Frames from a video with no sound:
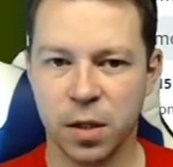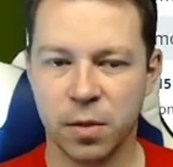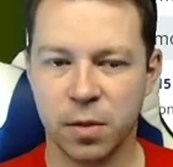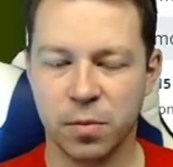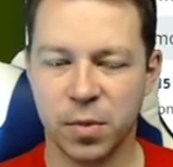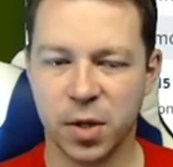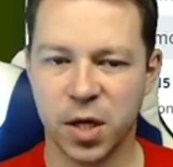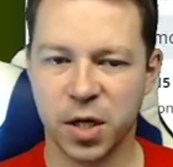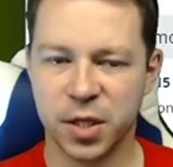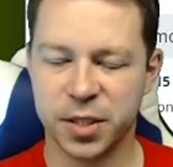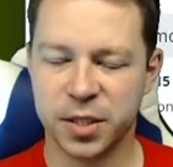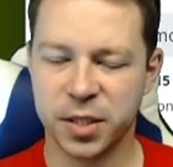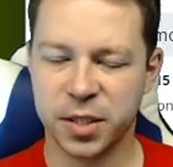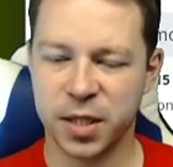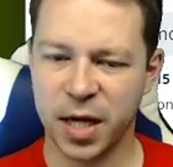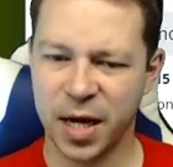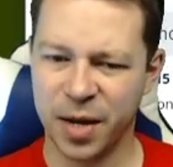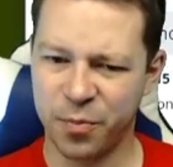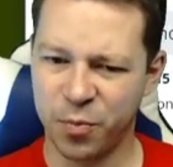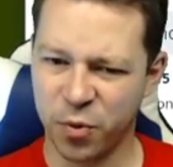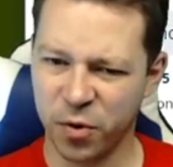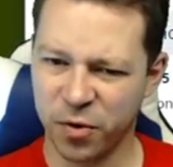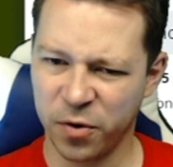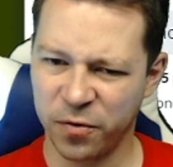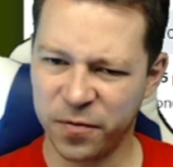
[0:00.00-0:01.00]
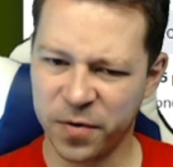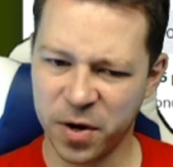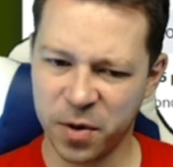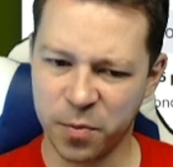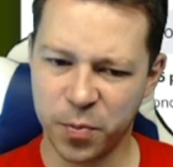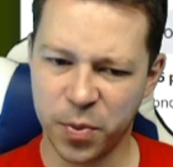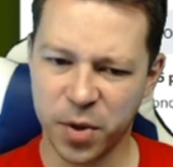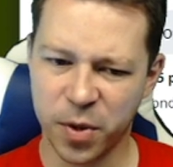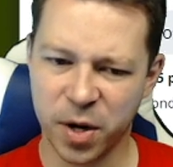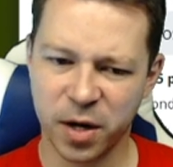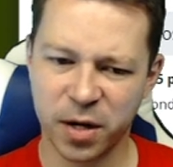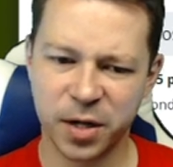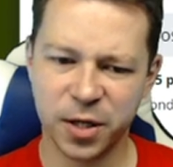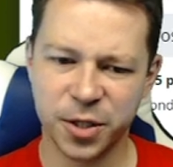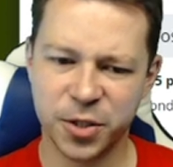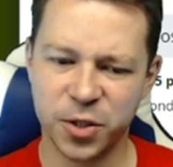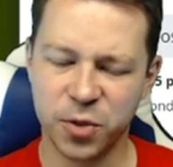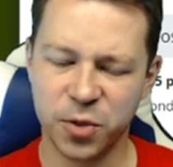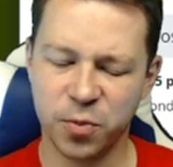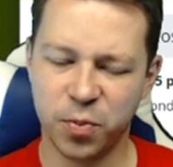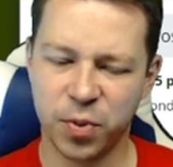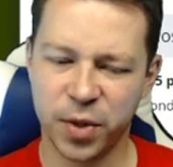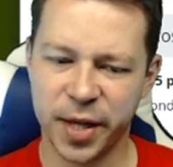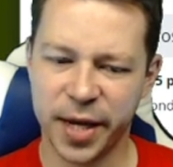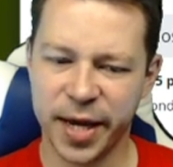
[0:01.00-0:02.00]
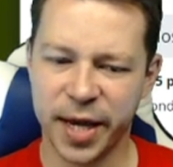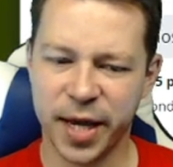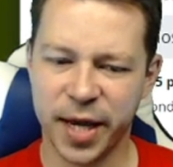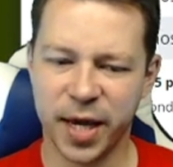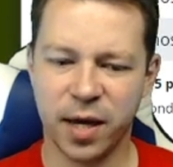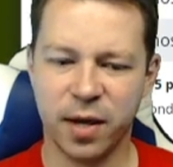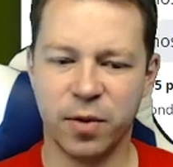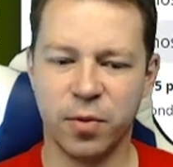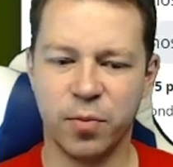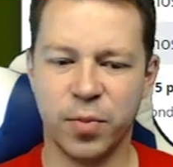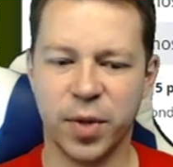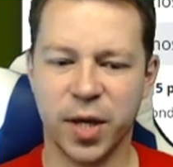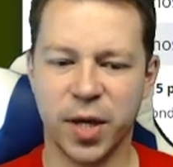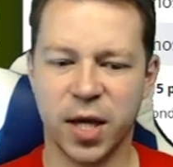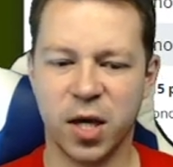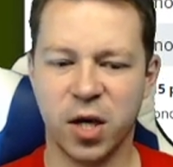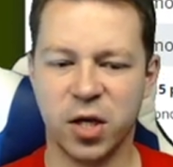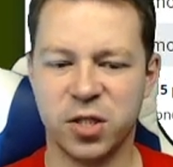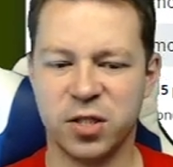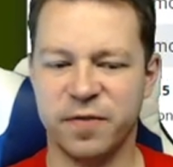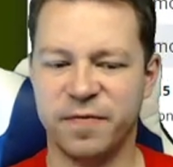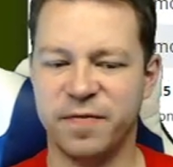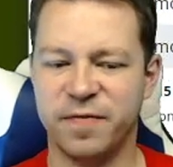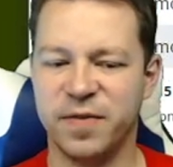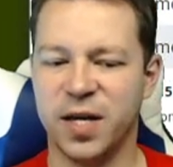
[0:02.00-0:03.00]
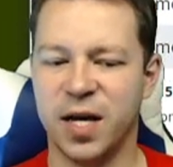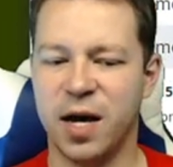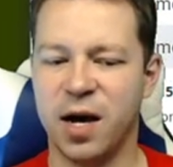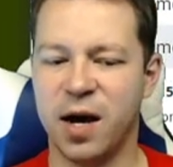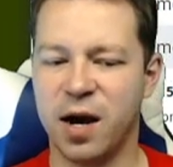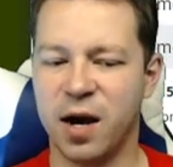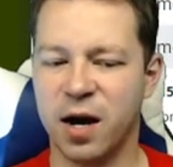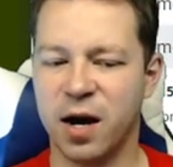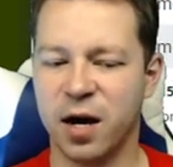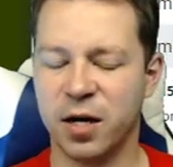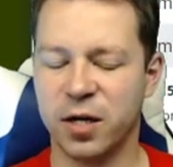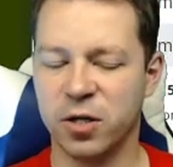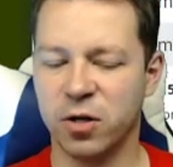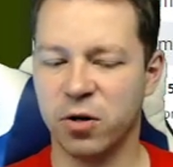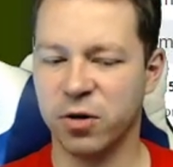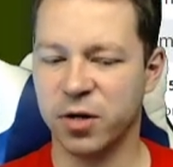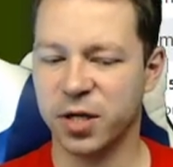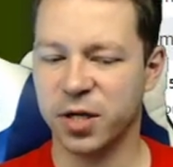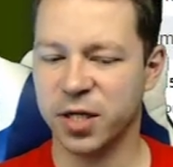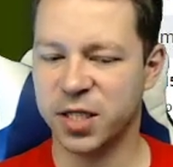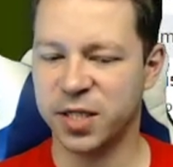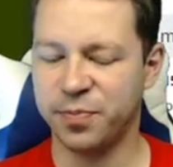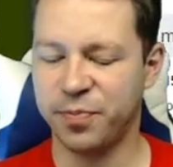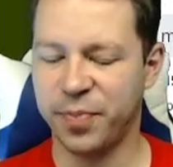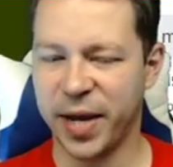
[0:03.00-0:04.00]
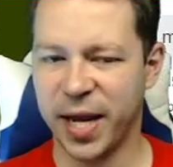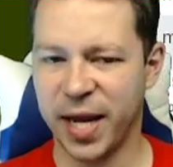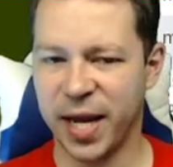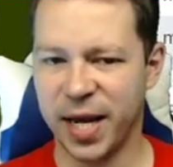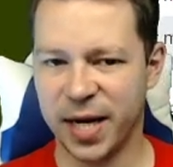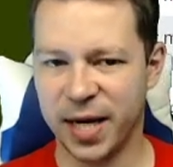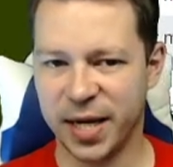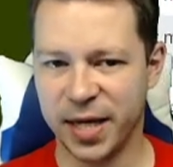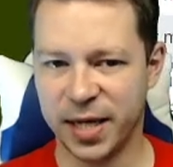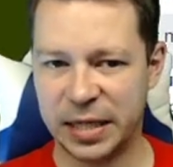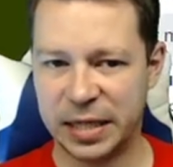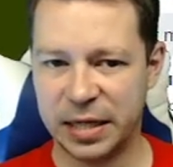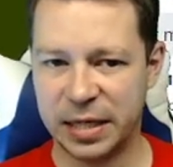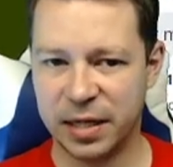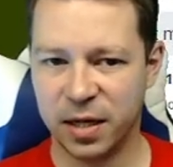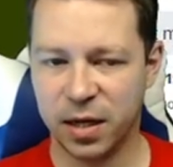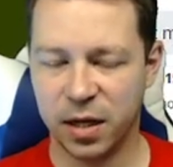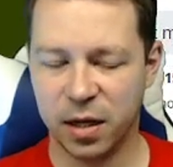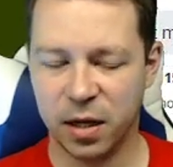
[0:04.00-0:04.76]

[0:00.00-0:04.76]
Because I prefer partner to play because of the heart or spade lead.